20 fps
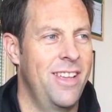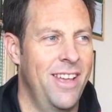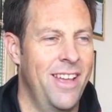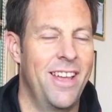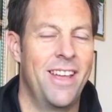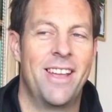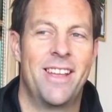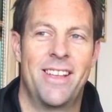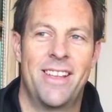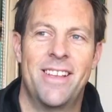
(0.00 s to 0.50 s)

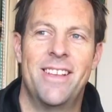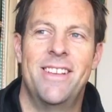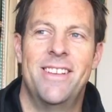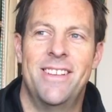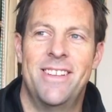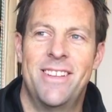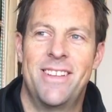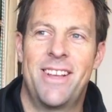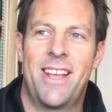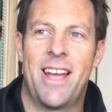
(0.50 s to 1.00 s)
Yeah.
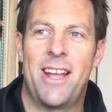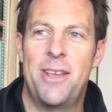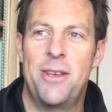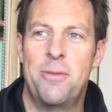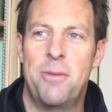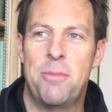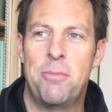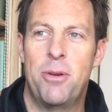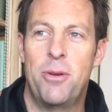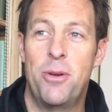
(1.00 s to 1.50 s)
Can
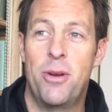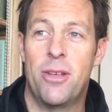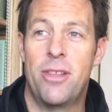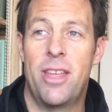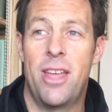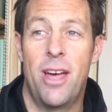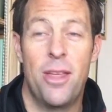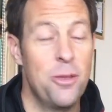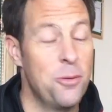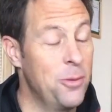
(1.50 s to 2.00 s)
you remember who
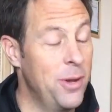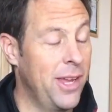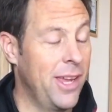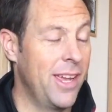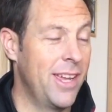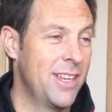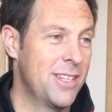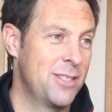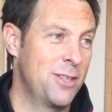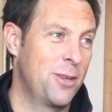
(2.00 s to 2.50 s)
got the other
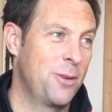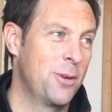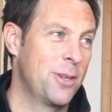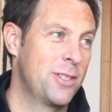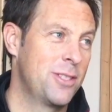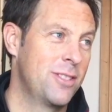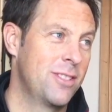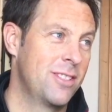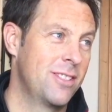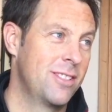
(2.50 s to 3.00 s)
wicket is the
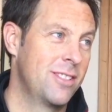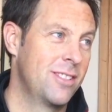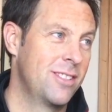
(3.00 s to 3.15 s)
question?